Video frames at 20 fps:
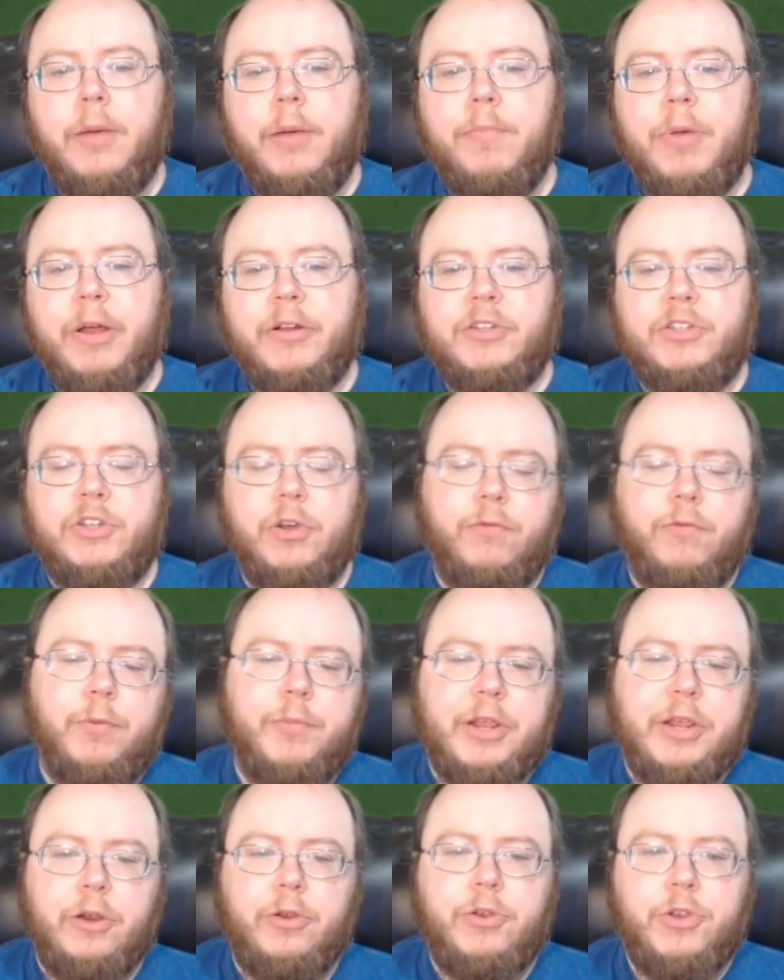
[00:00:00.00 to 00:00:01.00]
But so from
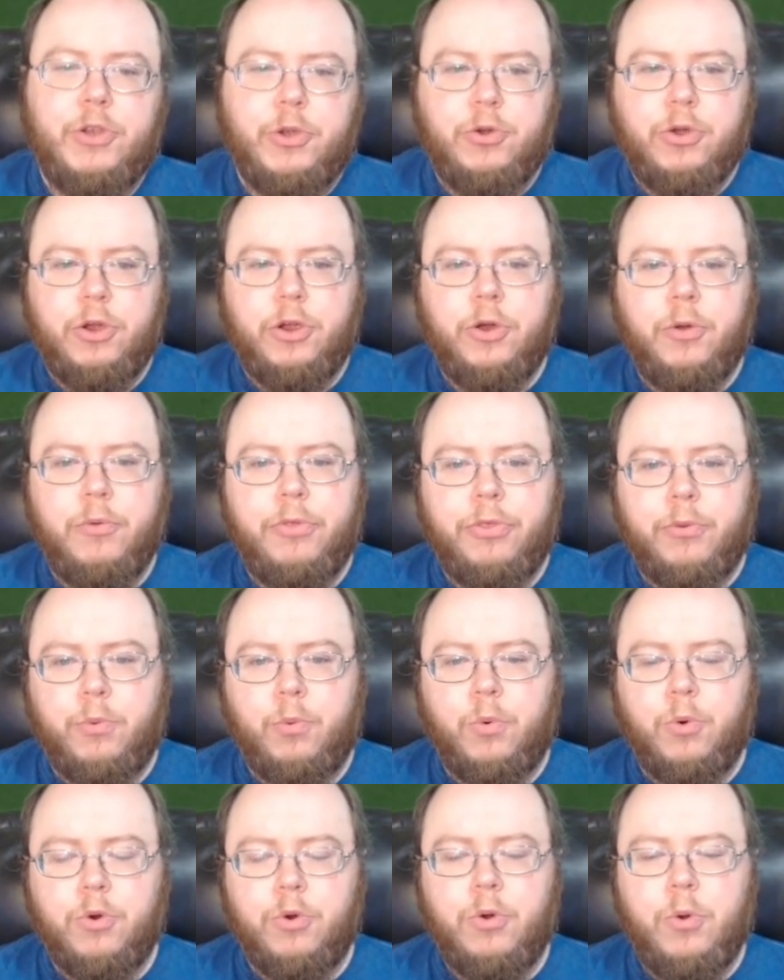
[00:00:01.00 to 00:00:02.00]
here, you can go
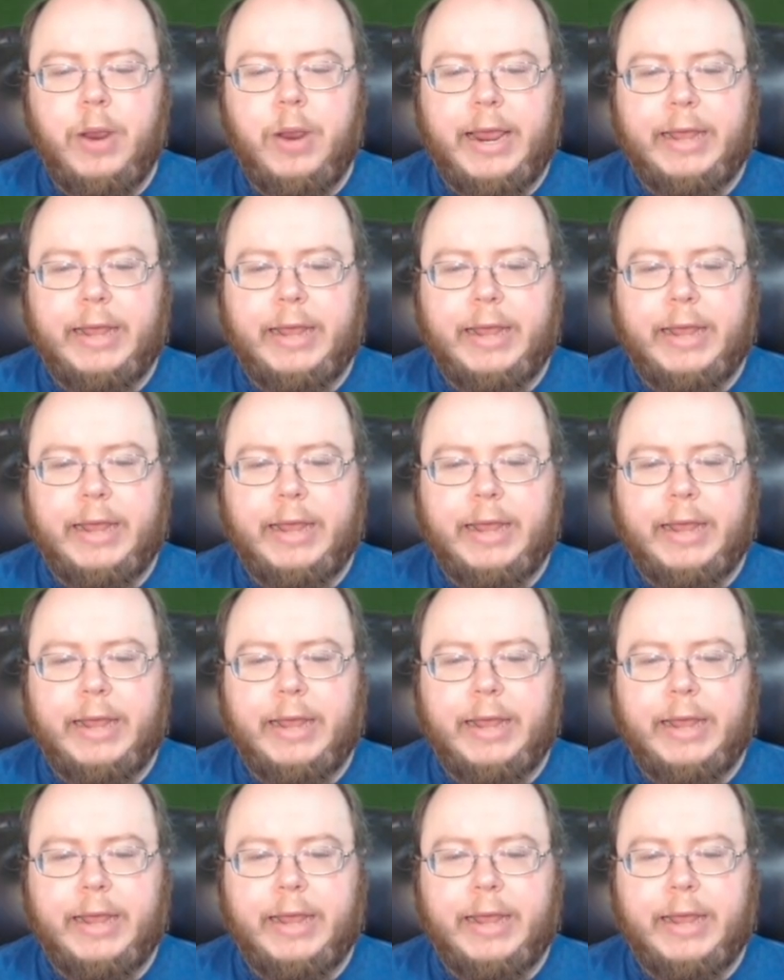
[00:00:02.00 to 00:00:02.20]
through